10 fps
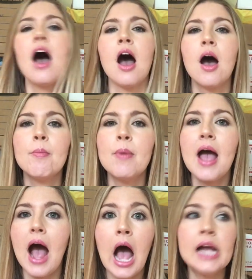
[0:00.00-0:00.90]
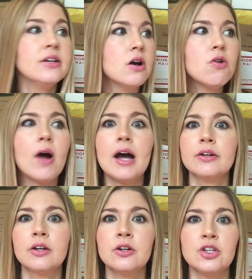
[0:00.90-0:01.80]
I know how
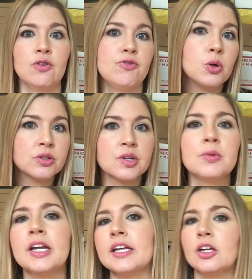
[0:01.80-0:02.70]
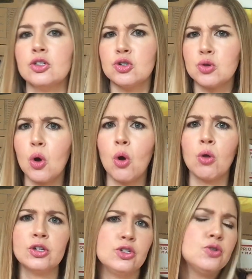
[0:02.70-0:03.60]
to, focus on what I can
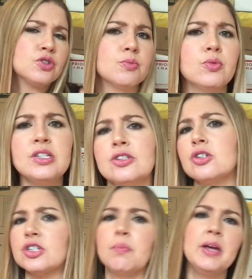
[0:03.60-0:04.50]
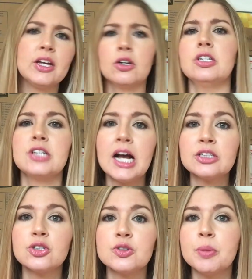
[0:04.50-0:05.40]
control and do some research and pick good doctors.